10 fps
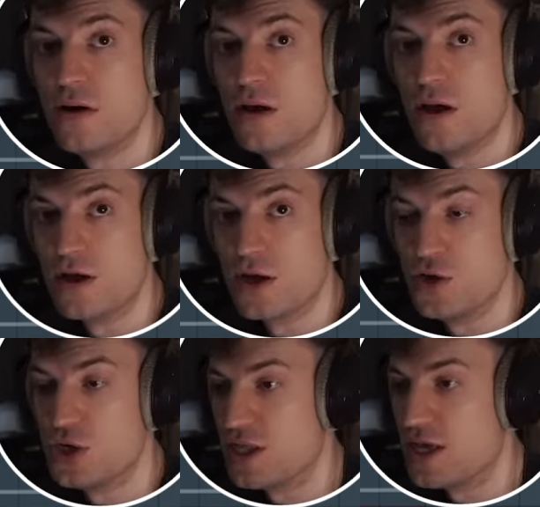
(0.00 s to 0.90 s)
go
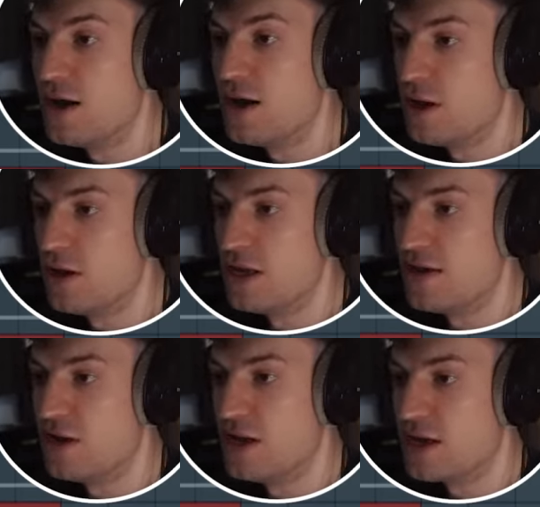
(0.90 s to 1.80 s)
check that out. I'll leave
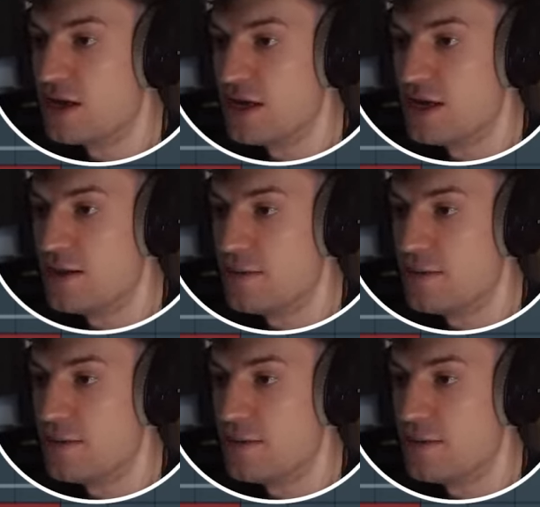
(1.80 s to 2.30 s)
a link here.